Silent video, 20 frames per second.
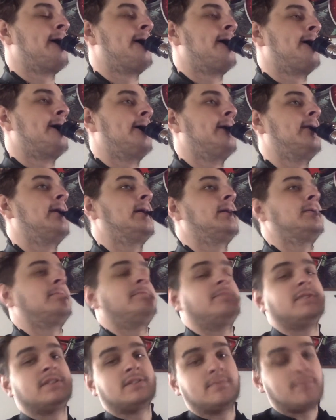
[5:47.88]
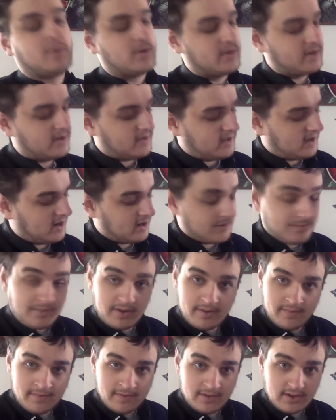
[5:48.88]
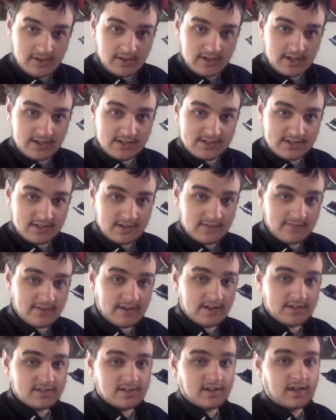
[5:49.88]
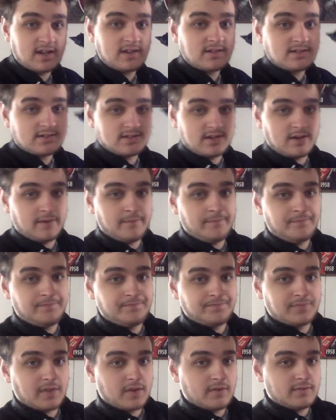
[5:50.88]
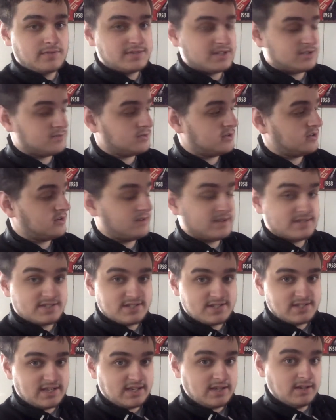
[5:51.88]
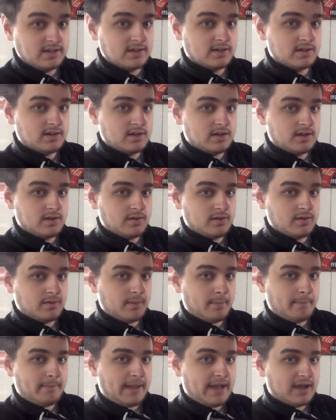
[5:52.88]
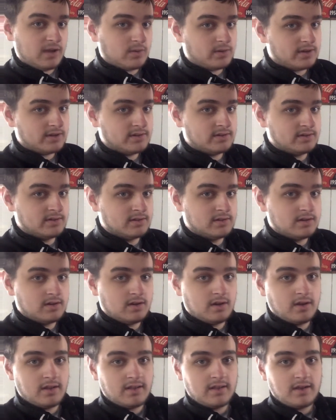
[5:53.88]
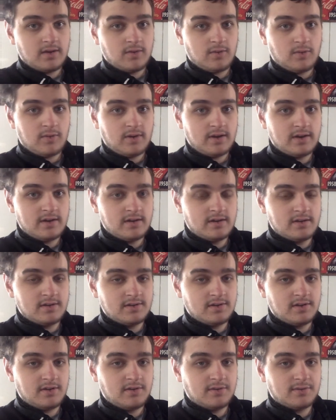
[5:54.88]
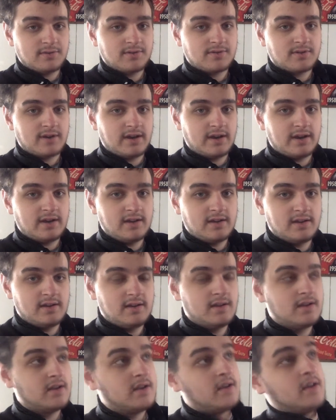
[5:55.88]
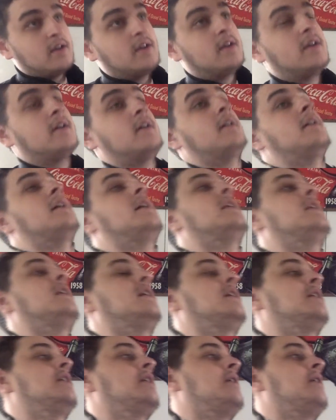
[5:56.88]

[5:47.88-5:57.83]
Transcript: and then it's important to line up your keys and your fingers again. So since we're doing C, back one, then a 1, 2, 3, and then